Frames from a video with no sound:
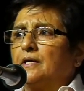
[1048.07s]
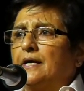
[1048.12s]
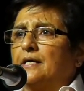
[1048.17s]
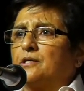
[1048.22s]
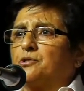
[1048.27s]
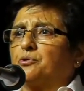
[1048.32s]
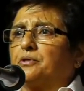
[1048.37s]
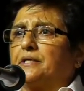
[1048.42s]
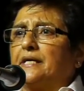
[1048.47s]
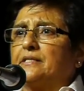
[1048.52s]

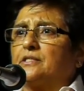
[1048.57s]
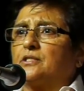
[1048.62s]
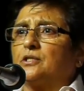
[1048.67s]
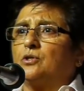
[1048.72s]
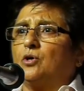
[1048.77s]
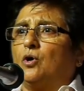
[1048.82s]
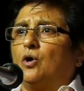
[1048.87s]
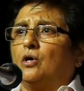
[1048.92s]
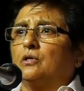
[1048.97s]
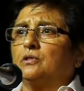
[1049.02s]

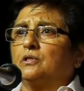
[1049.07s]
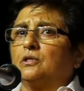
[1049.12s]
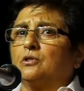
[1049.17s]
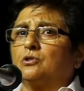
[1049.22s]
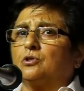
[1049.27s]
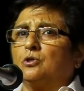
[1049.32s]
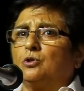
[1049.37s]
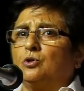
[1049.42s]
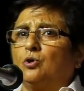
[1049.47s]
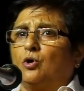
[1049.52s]
educated on the
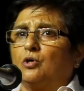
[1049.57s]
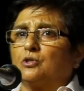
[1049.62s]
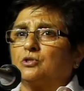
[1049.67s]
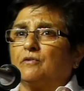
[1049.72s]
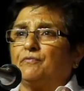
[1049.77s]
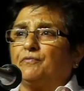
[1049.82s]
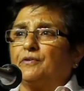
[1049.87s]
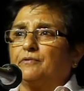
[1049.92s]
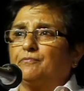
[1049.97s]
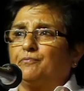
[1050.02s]
laws
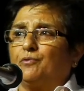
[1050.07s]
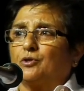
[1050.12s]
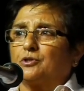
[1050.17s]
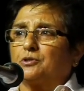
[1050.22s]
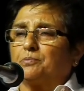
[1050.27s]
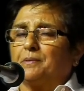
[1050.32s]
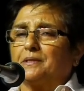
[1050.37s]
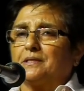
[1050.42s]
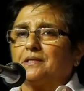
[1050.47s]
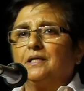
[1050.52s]
of
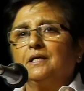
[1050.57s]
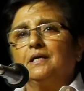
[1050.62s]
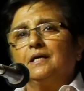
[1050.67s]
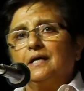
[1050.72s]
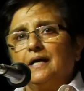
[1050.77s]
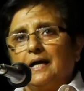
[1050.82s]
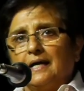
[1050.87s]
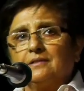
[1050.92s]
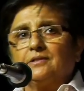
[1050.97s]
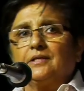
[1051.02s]
enforcement,
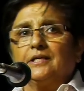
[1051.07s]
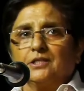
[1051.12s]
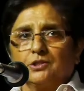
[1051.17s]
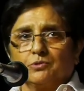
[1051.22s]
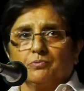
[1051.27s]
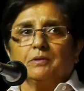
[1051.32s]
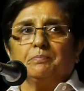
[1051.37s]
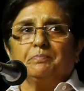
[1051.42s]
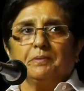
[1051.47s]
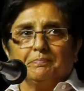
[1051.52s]
and
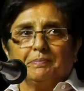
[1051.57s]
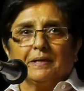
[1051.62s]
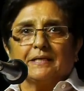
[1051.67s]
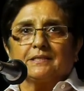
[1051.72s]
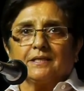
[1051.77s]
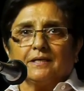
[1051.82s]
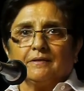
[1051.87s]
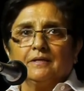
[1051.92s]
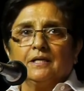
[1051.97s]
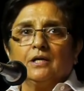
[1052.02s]
things will be
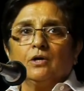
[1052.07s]
better.